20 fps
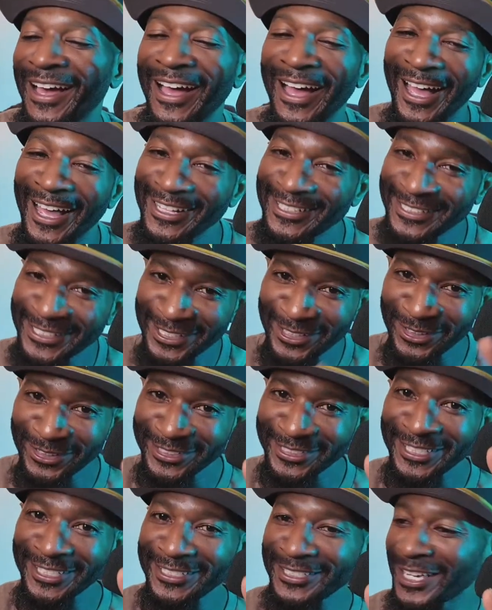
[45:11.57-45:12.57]
I see your
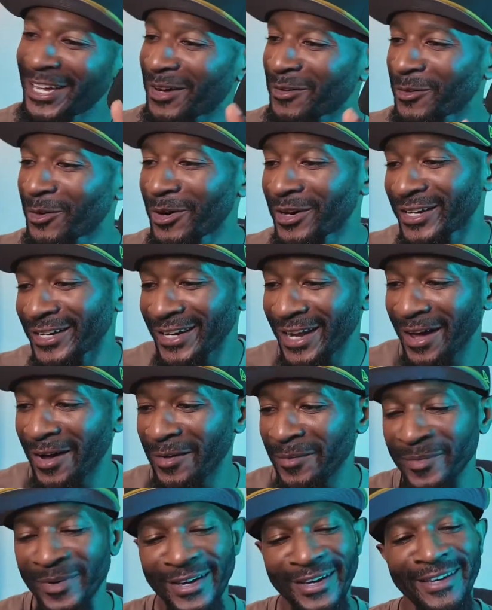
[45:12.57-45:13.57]
TikTok working out,
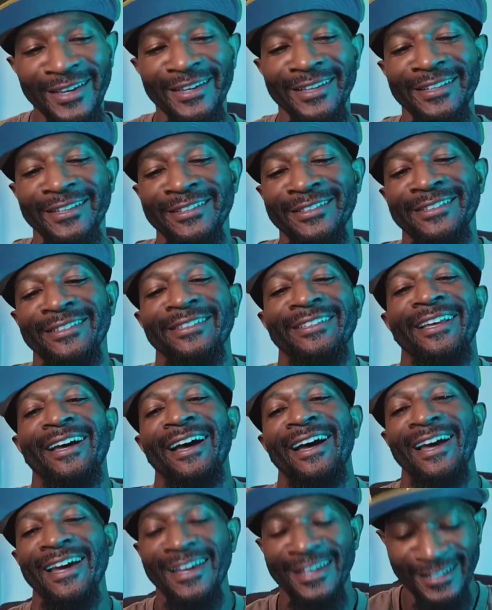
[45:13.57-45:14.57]
man. All
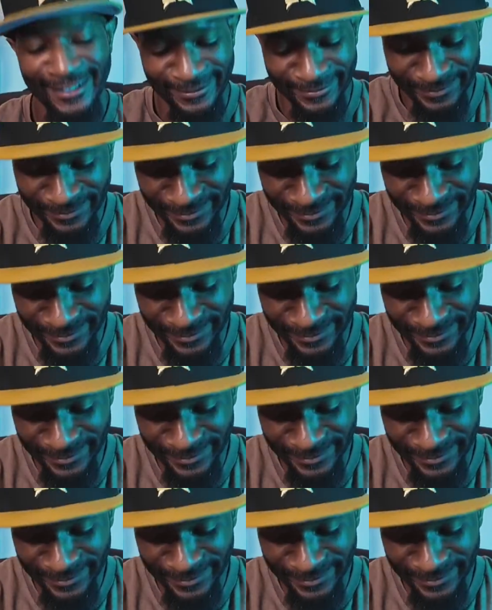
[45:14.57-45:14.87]
right.